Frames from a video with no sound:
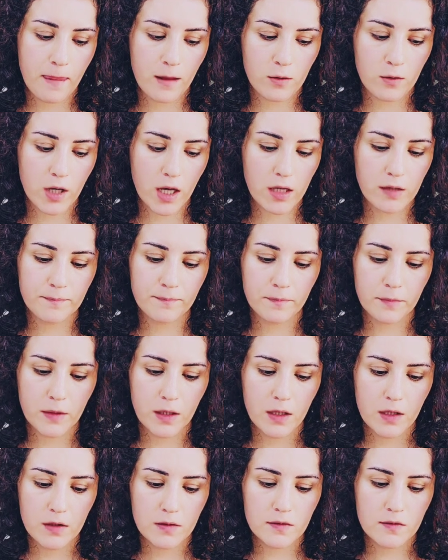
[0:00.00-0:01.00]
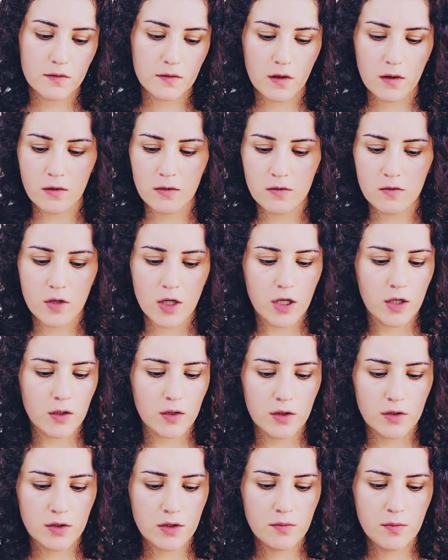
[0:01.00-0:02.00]
Okay, so
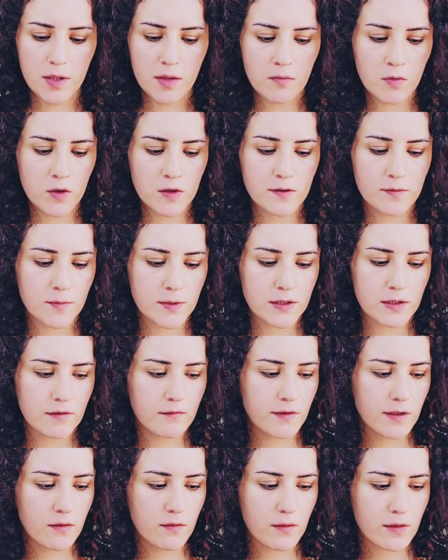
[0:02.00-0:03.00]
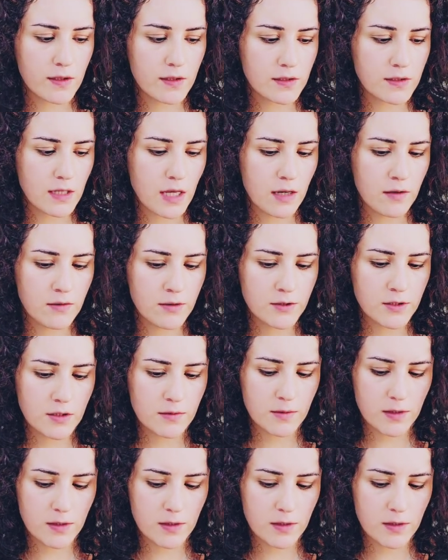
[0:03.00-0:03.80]
could you be more specific with this energy?